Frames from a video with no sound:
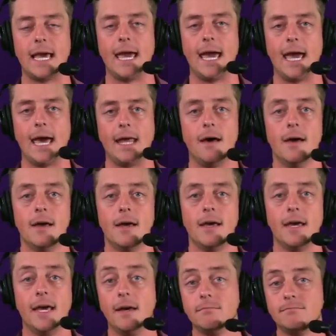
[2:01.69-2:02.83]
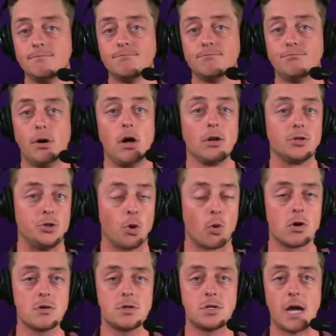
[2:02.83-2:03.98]
and him Paul
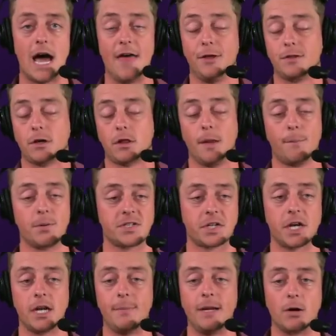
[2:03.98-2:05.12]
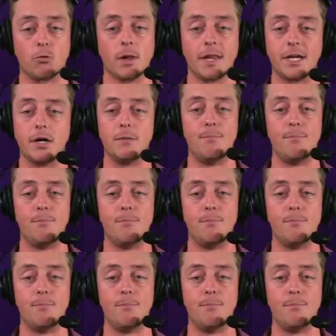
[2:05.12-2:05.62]
George. I think the Clippers are going to be a really good